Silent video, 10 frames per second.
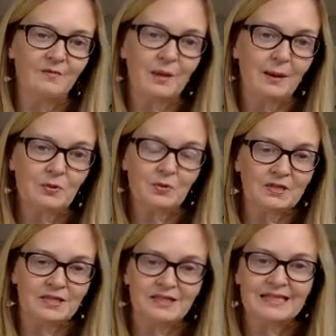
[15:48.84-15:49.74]

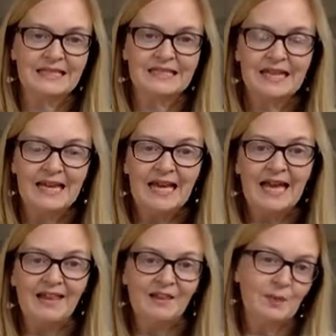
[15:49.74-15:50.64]
popcorn and seeds,
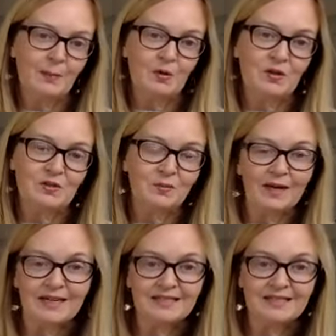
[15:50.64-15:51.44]
and then popcorn is white.